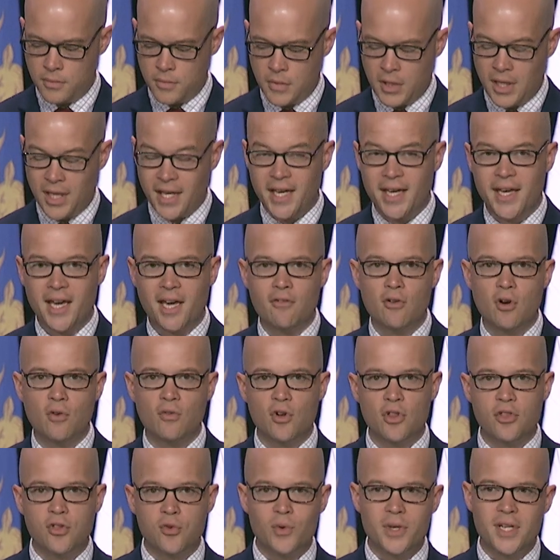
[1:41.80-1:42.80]
He gave over
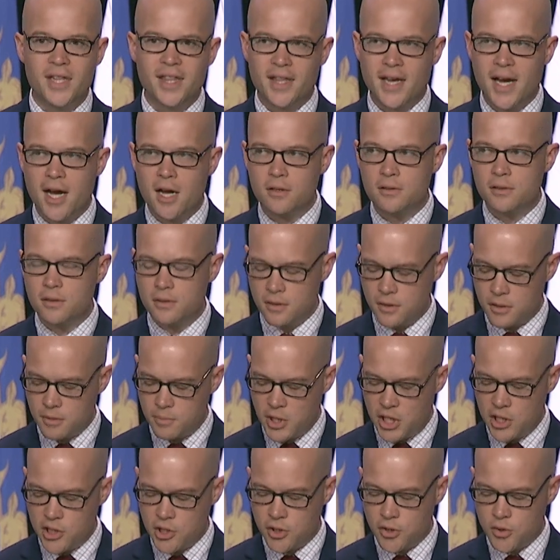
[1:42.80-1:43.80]
3,000
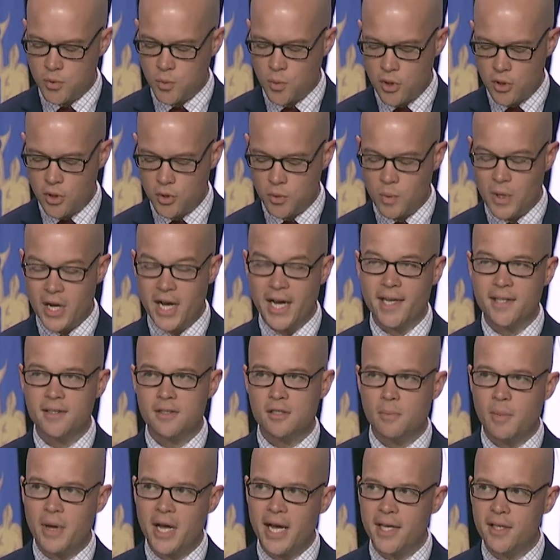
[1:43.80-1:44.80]
speeches worldwide
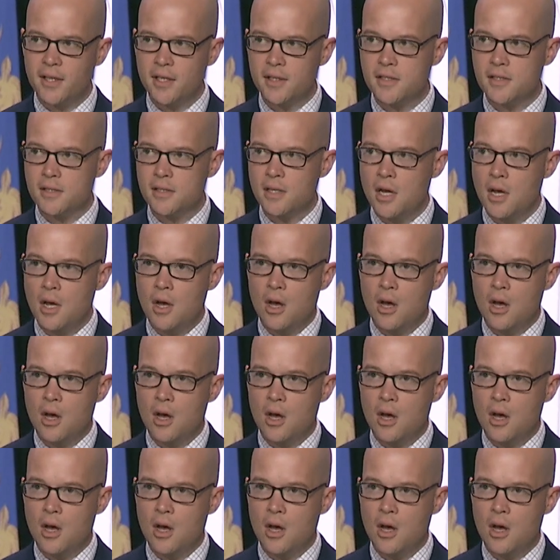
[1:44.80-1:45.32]
to pilots